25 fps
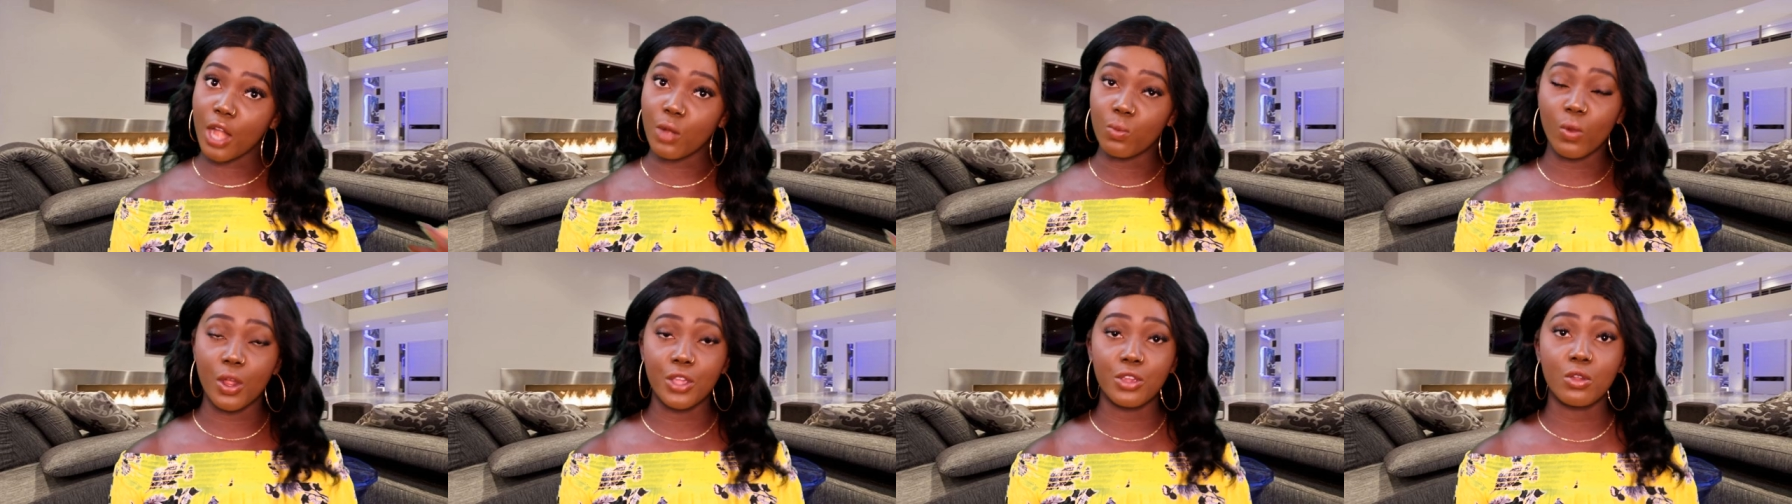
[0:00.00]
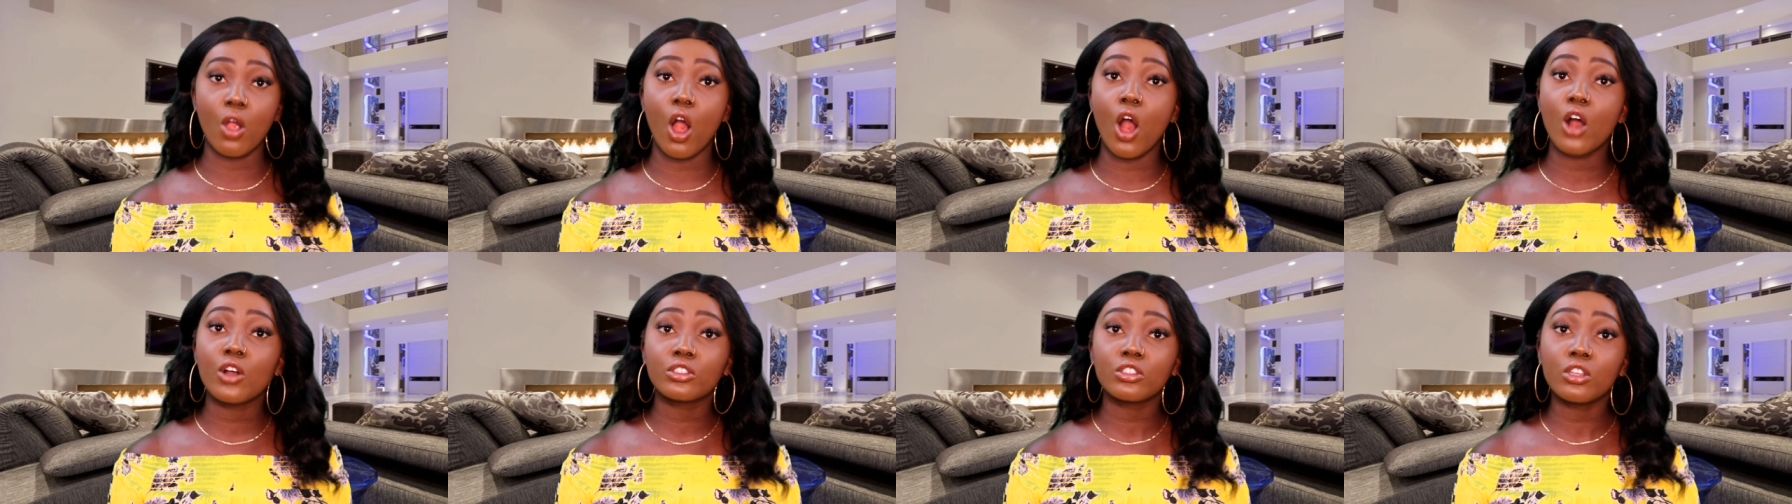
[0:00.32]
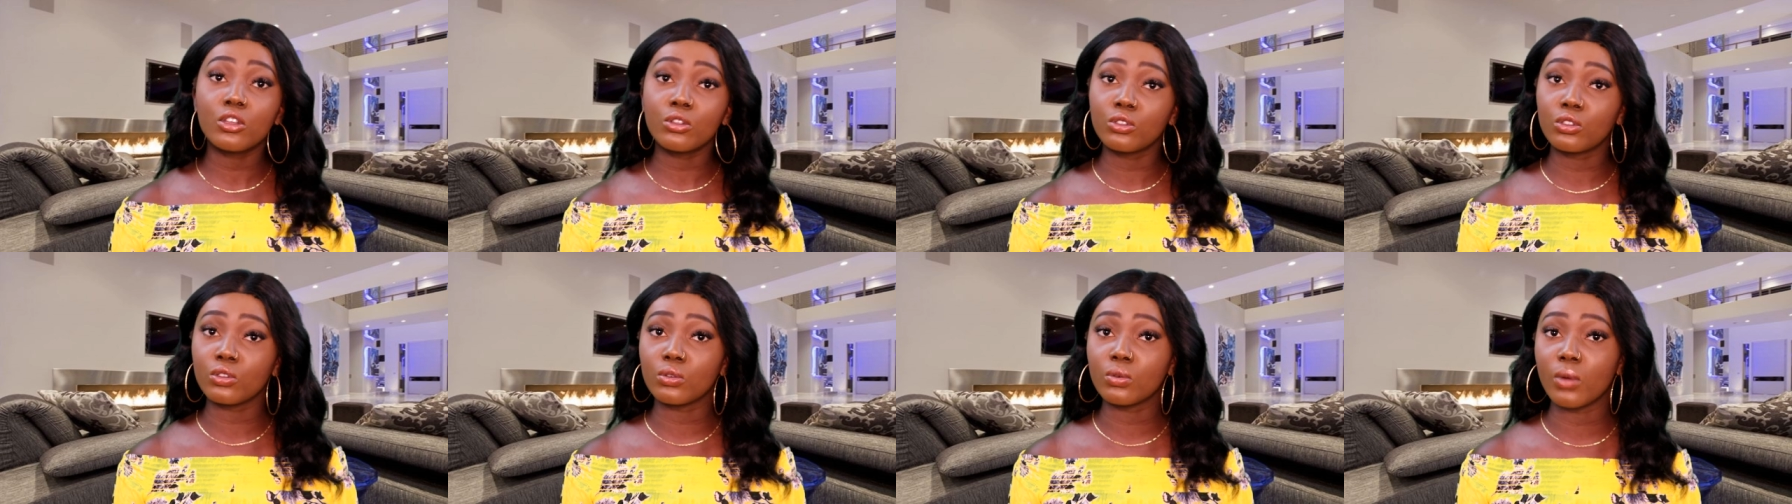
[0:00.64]
And when you
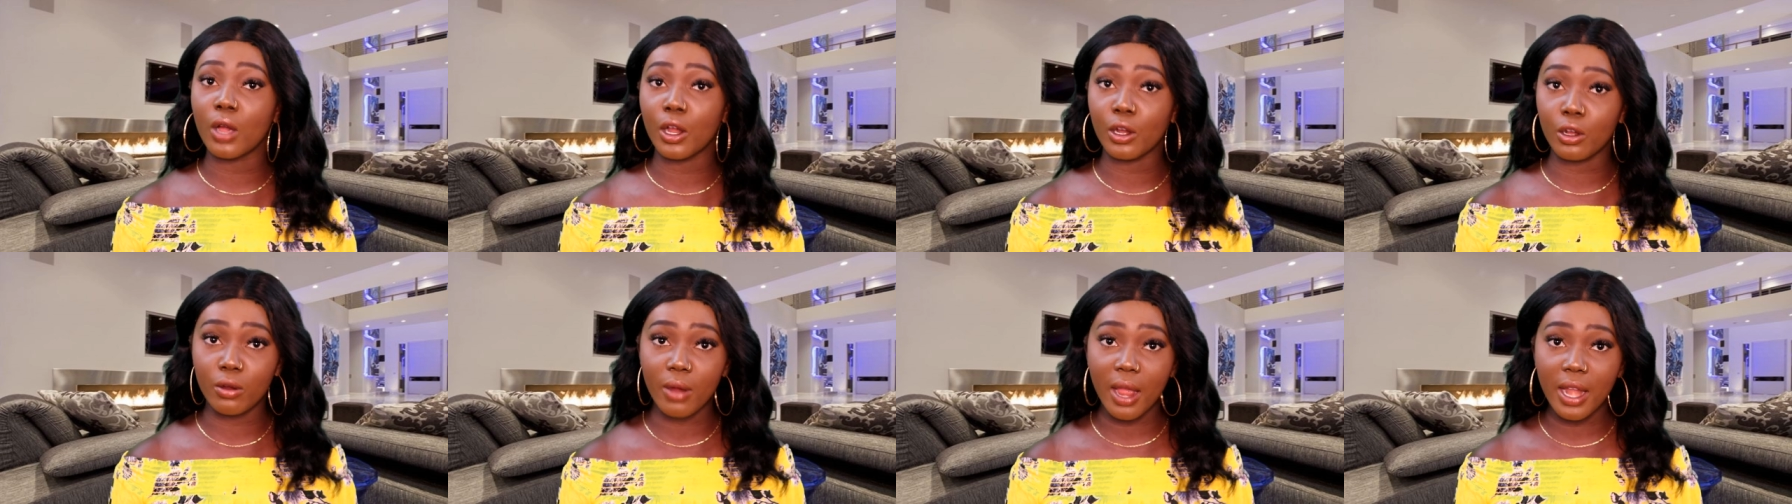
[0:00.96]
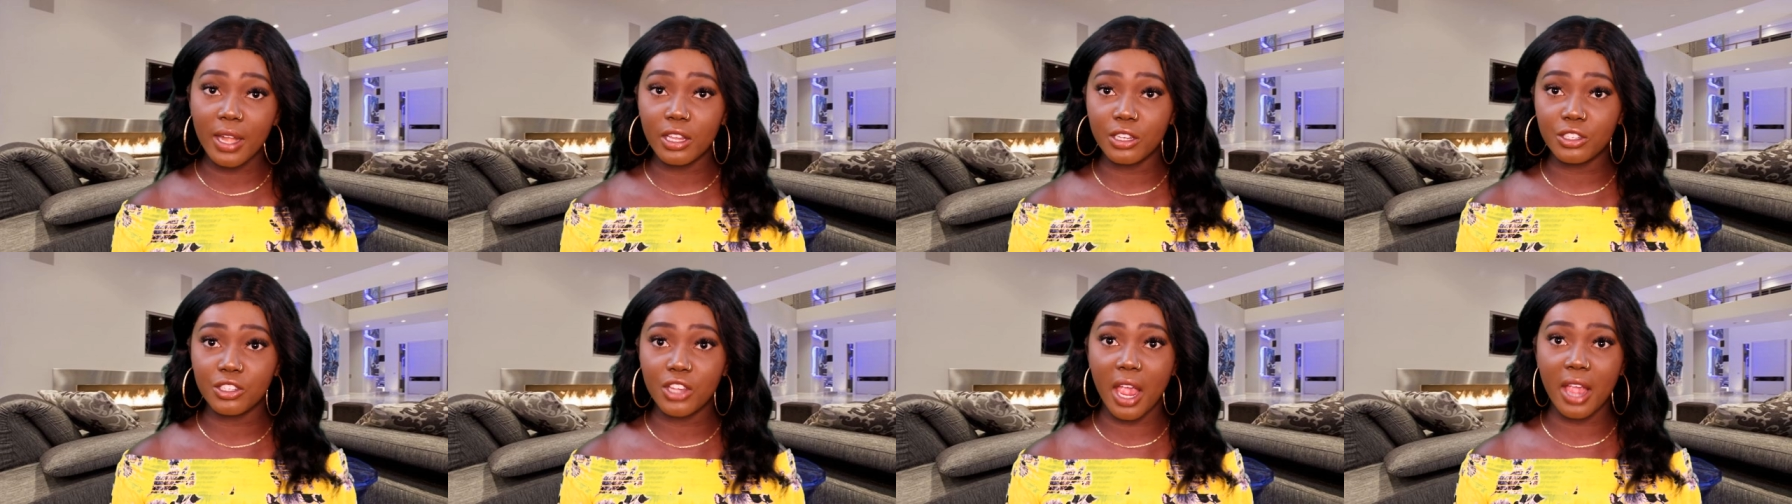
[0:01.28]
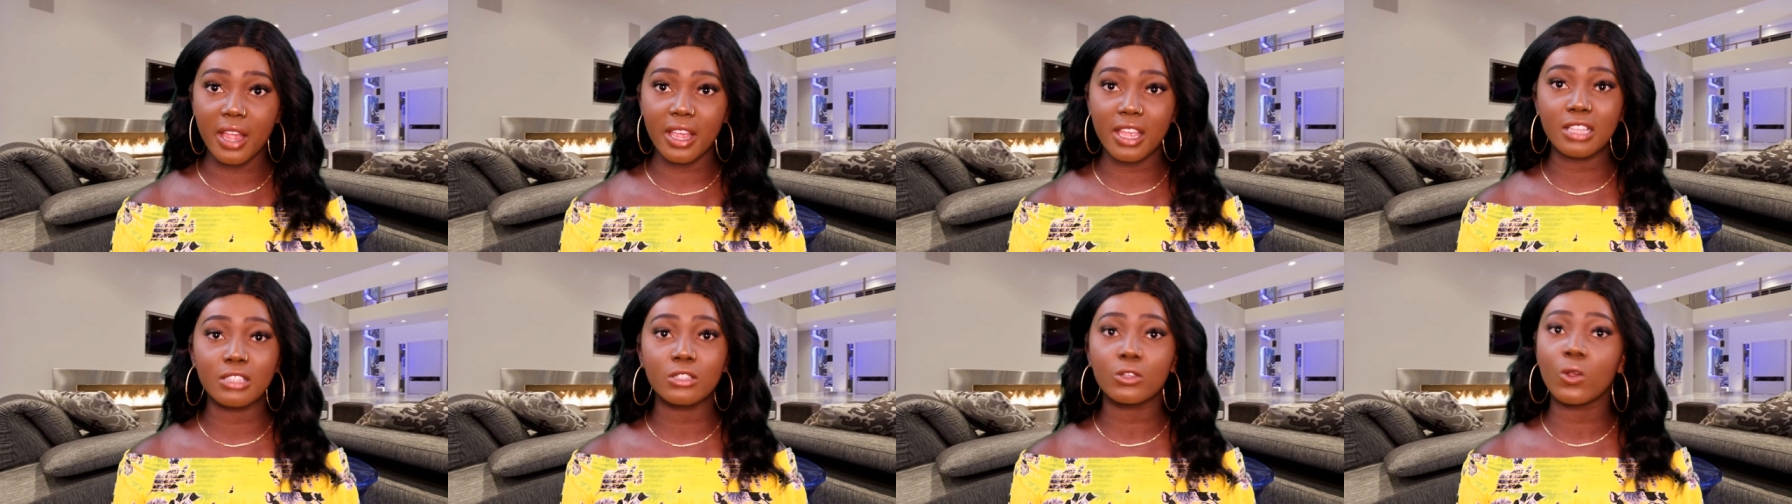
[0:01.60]
also do a credit check,